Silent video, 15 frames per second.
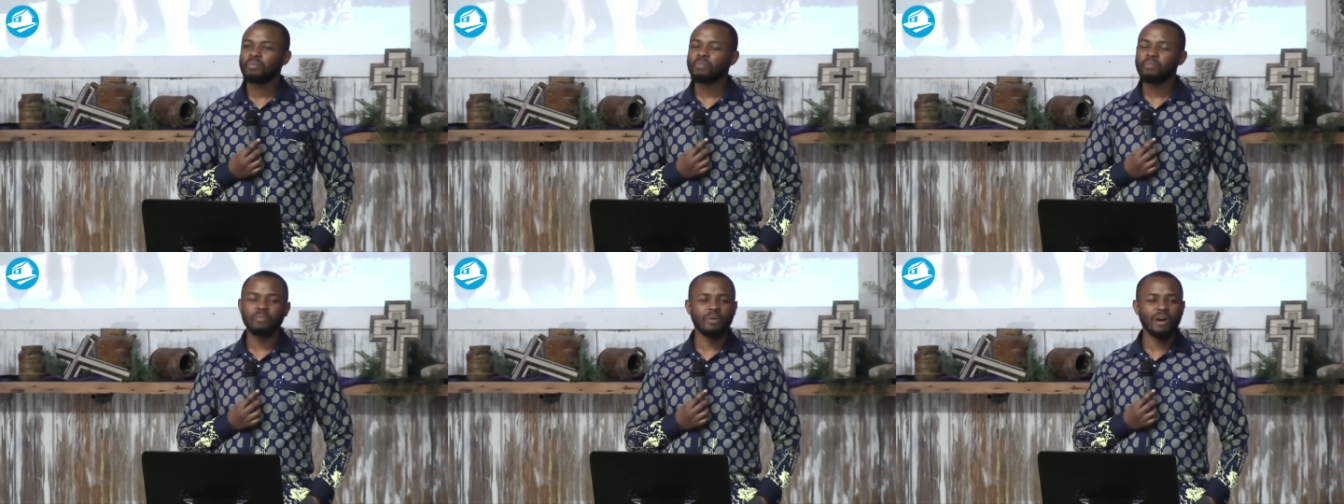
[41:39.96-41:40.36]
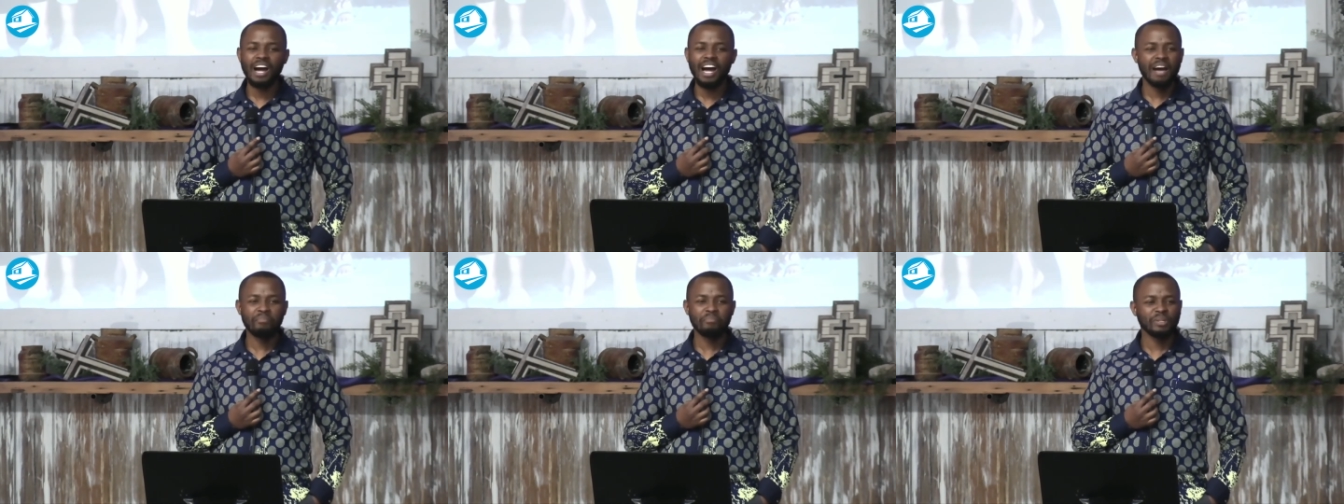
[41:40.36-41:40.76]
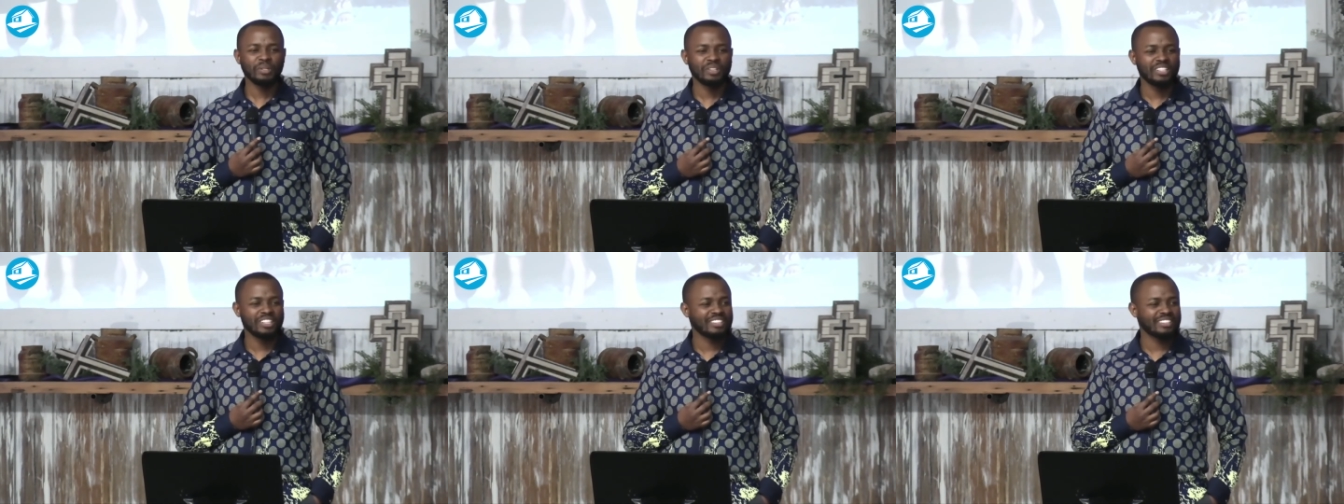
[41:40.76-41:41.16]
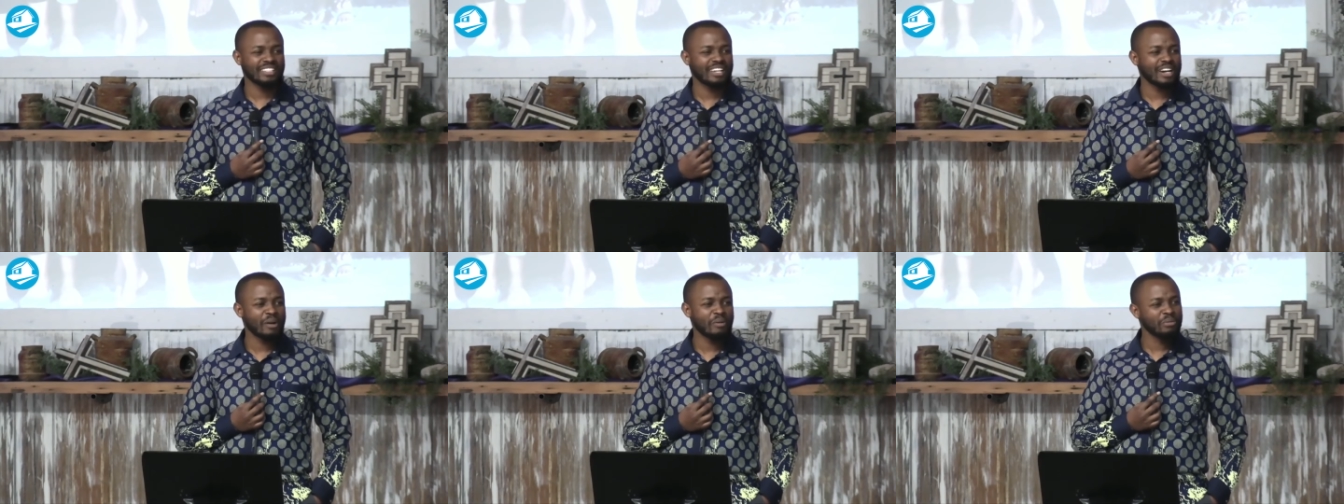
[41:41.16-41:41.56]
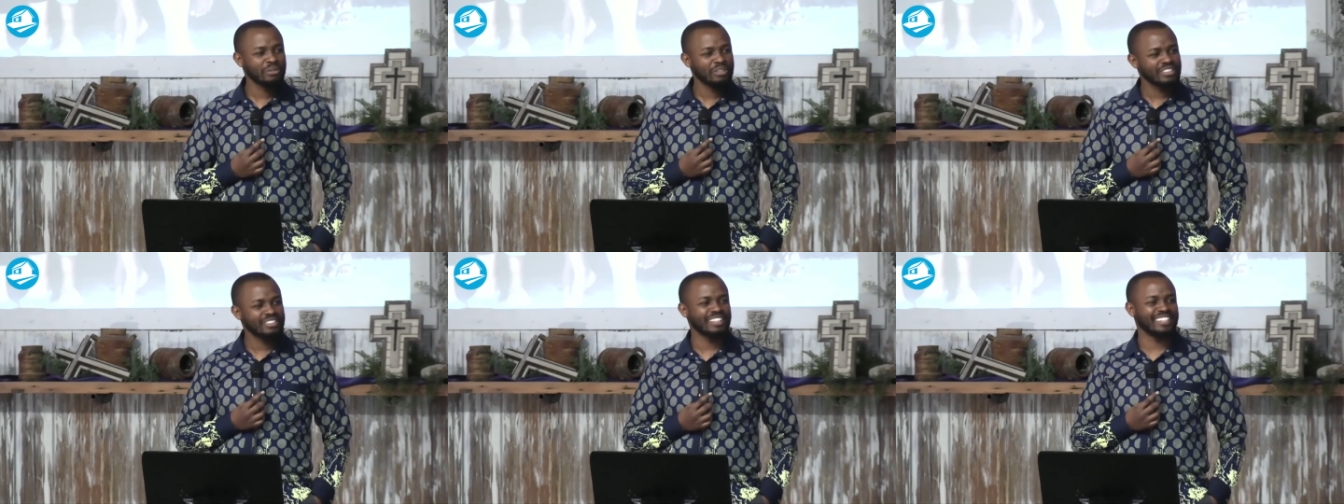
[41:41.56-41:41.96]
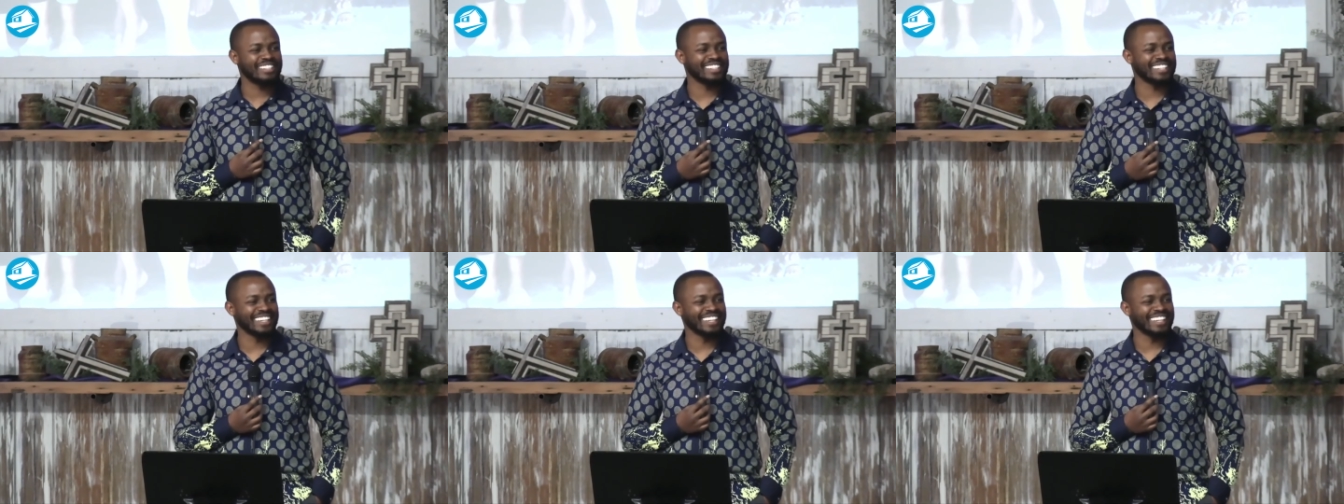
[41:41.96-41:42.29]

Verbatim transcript: What happened to this guy? Who is this?